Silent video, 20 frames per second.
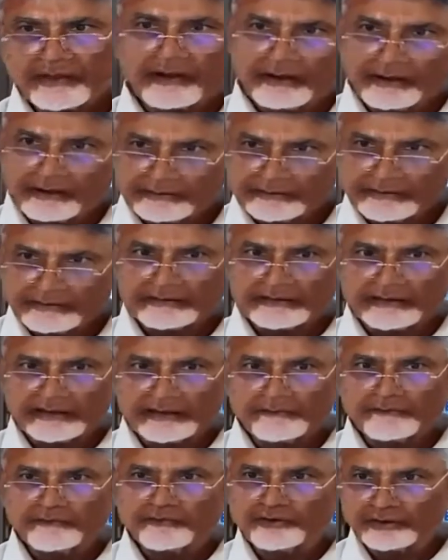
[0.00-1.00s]
At that
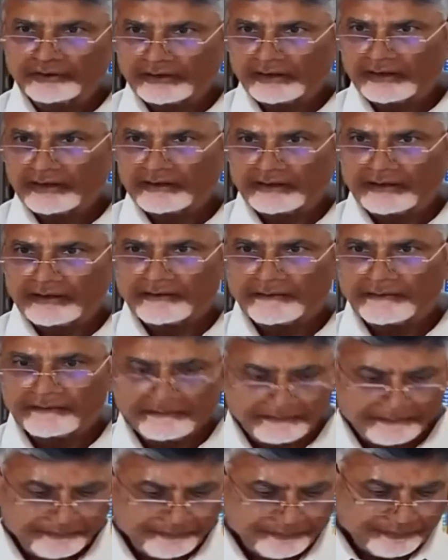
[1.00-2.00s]
time, we created.
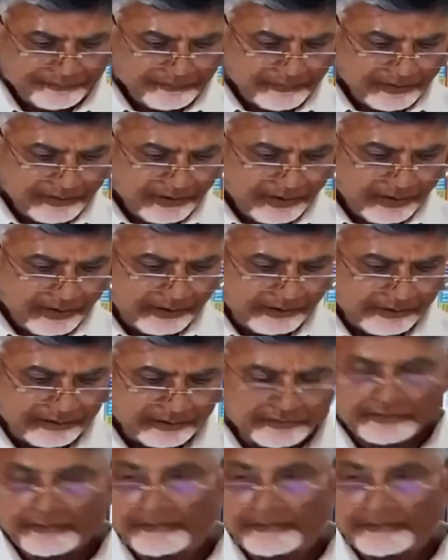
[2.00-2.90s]
And also